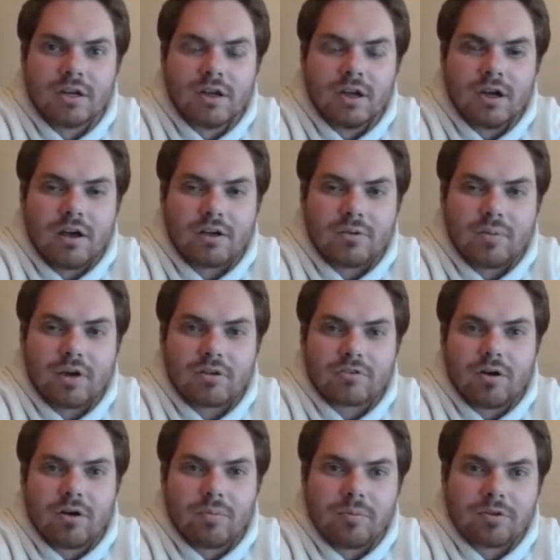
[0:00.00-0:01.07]
You made us
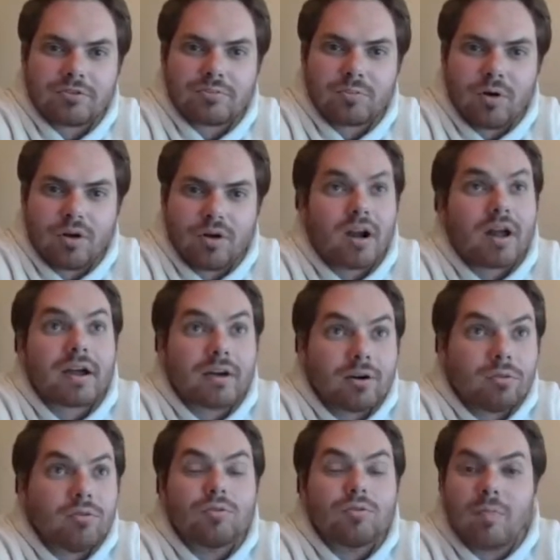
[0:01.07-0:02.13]
all much smarter. I got to
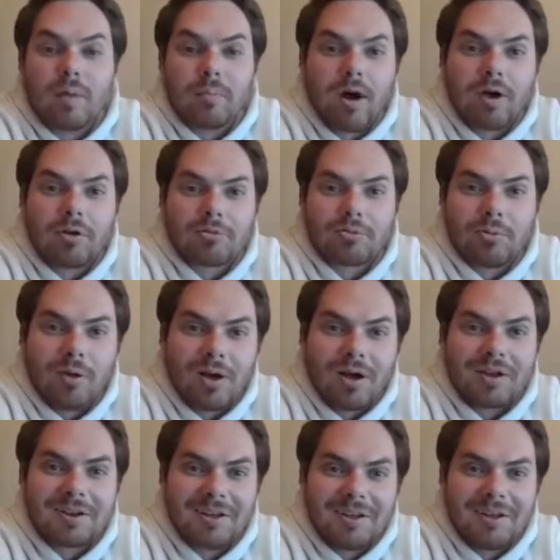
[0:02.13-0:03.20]
go move my bottles of
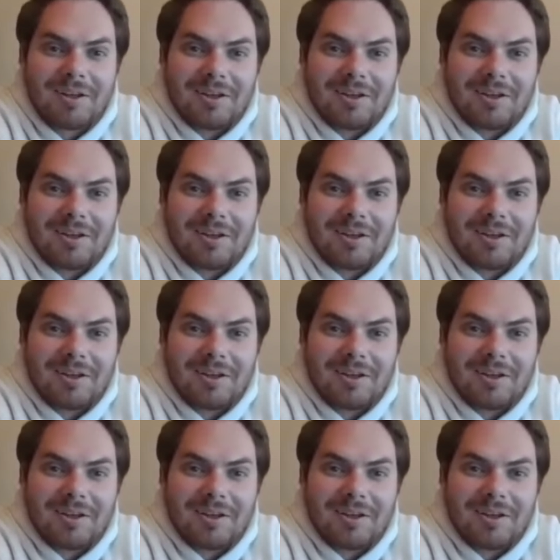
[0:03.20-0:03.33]
wine